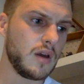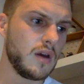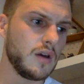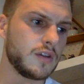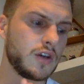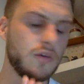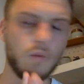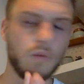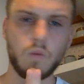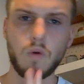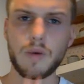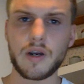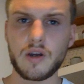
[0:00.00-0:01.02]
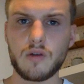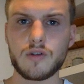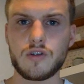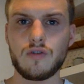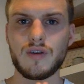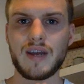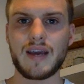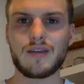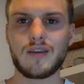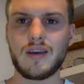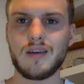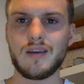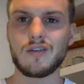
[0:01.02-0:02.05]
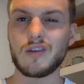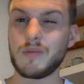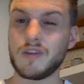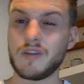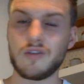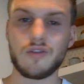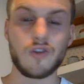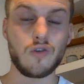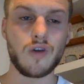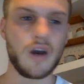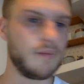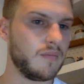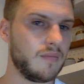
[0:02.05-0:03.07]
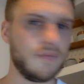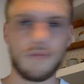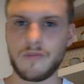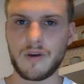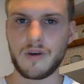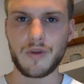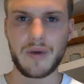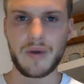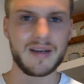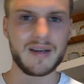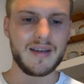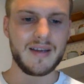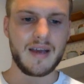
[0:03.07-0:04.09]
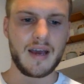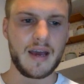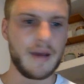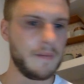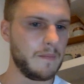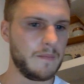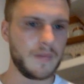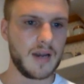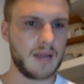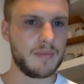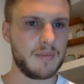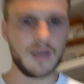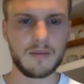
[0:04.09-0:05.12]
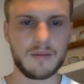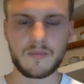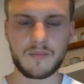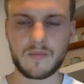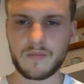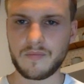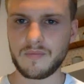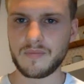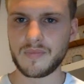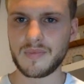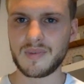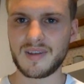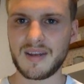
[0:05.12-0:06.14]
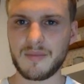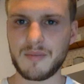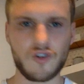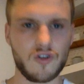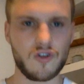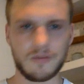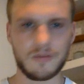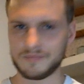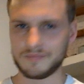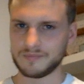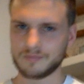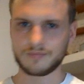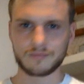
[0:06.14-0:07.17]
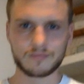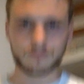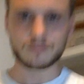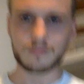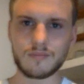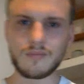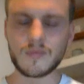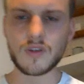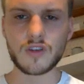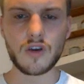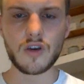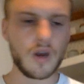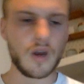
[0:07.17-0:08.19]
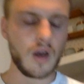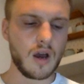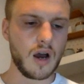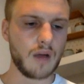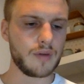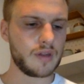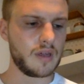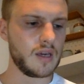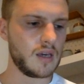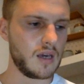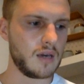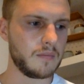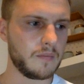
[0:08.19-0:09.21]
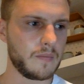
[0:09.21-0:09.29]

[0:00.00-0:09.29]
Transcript: So what we're going to go on to next is something new that I'm doing. Let me show you. So I was thinking